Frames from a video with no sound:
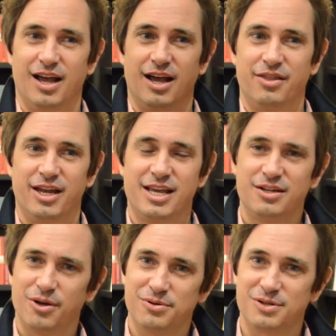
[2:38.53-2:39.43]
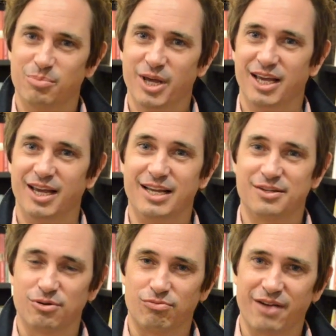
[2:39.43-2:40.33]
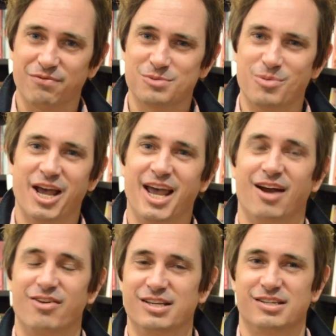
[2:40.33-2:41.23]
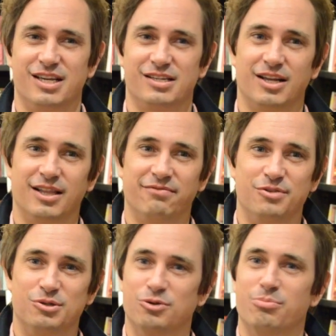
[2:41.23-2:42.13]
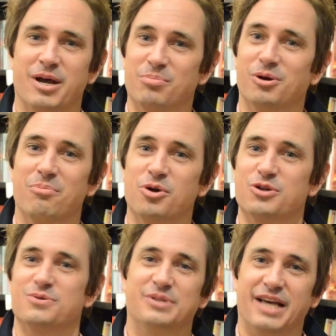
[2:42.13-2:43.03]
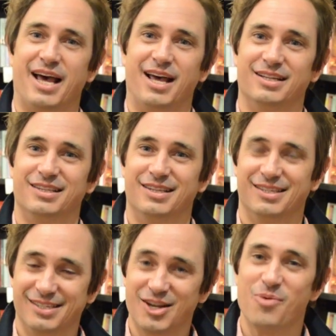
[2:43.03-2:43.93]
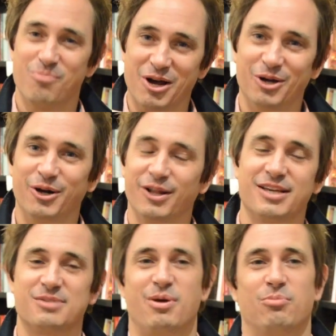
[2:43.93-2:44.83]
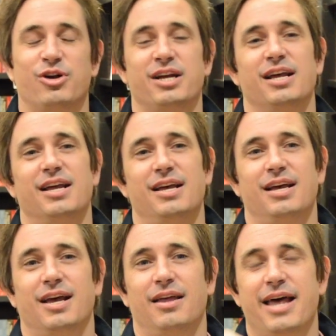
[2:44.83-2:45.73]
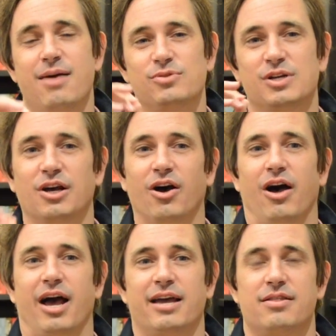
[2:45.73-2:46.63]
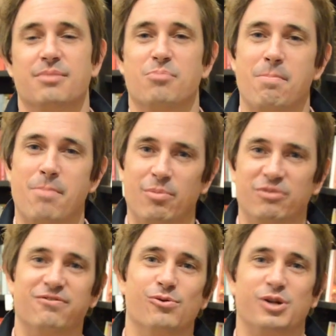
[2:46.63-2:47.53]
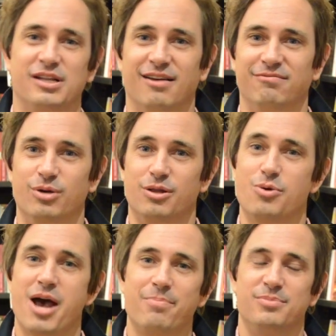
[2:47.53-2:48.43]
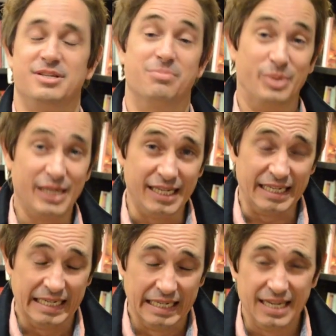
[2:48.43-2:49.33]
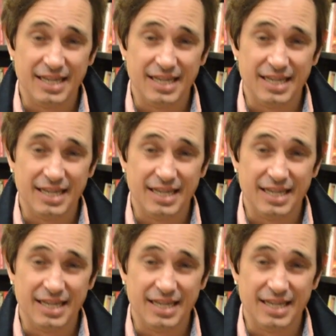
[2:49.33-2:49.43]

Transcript: And then he turns to me and he sort of ruffles my hair and he says, "I love you too, mate, but I'm not your dad." This is my earliest memory. And that was a guy that my mum had fallen in love with who happened to be